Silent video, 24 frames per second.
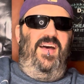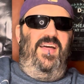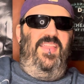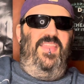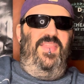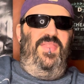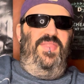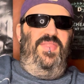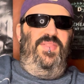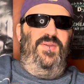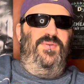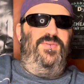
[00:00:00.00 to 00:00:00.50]

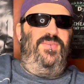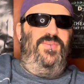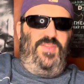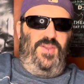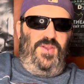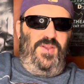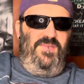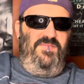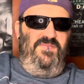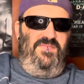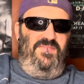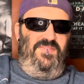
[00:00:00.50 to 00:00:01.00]
There's a
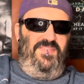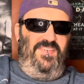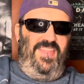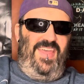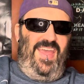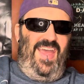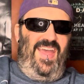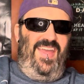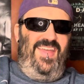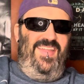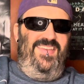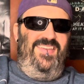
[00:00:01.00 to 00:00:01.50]
term for
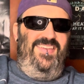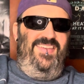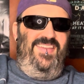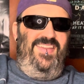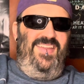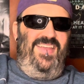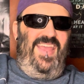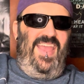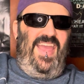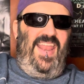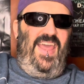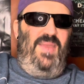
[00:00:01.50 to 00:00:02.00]
that,
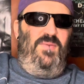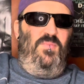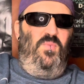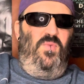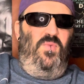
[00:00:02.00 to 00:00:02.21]
and I'm